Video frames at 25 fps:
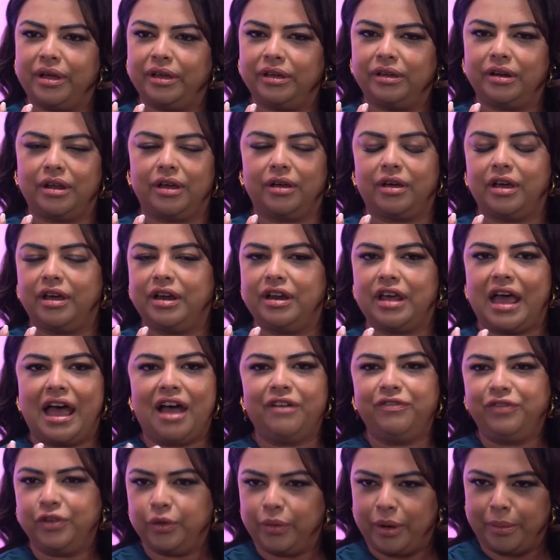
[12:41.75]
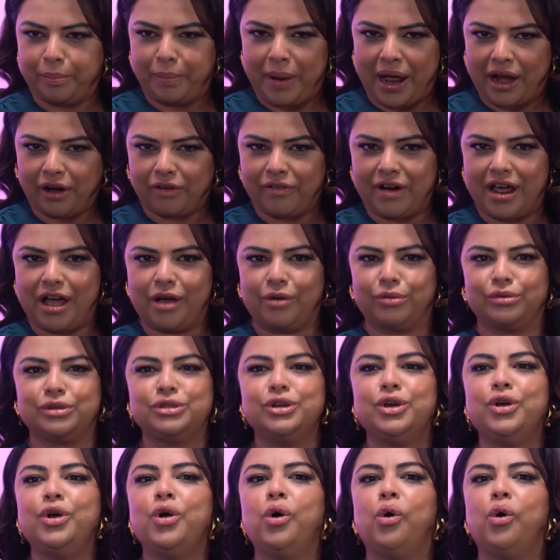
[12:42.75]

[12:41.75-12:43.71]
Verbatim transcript: you know, an affluent background